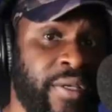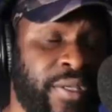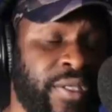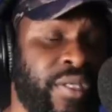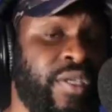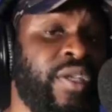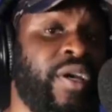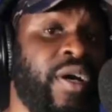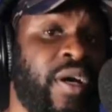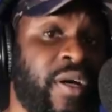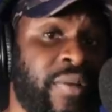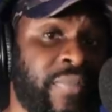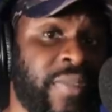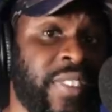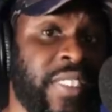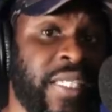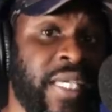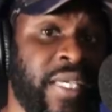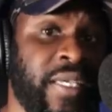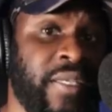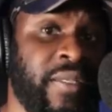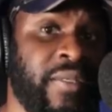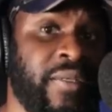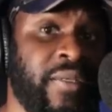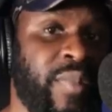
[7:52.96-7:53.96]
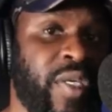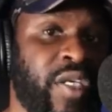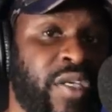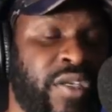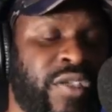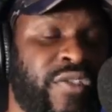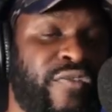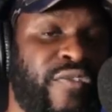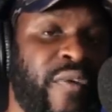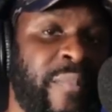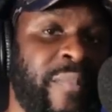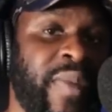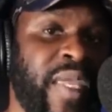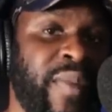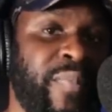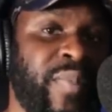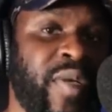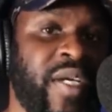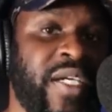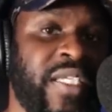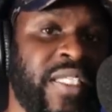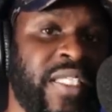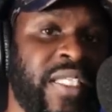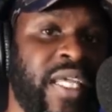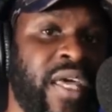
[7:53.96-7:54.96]
You know what I'm saying? Because for me
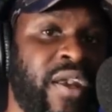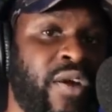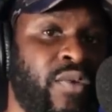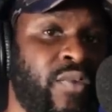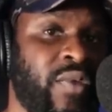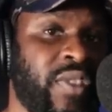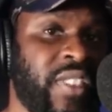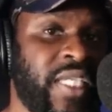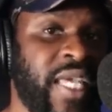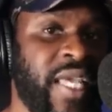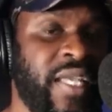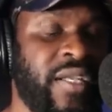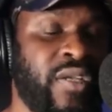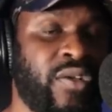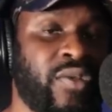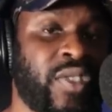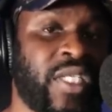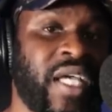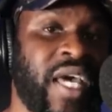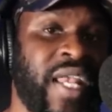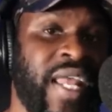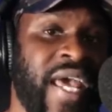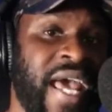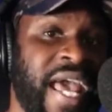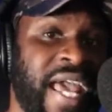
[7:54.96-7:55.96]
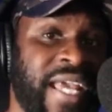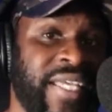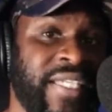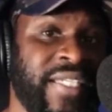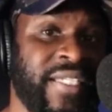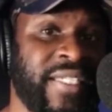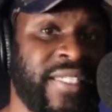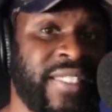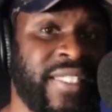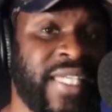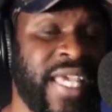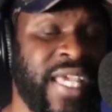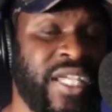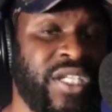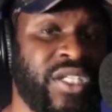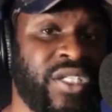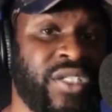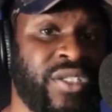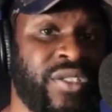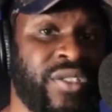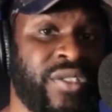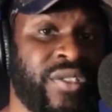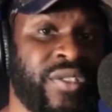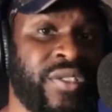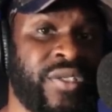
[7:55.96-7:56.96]
personally, I don't take those kind of
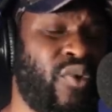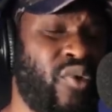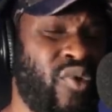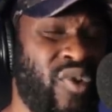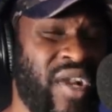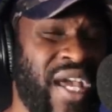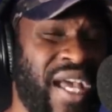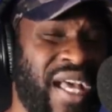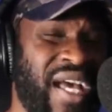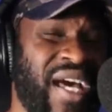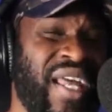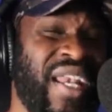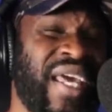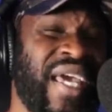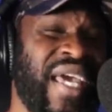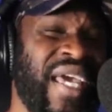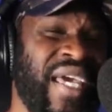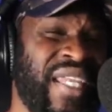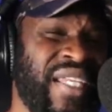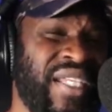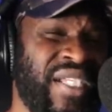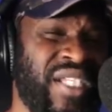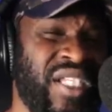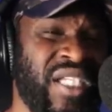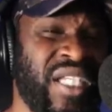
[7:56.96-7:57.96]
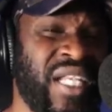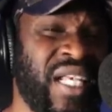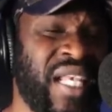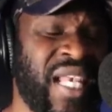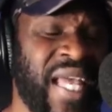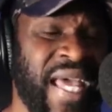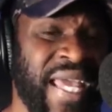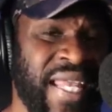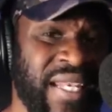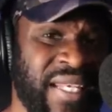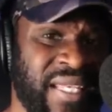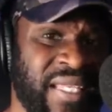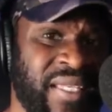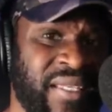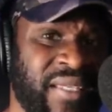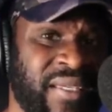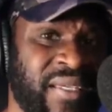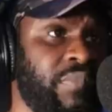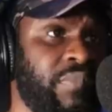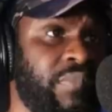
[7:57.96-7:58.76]
accusations or that kind of energy lightly.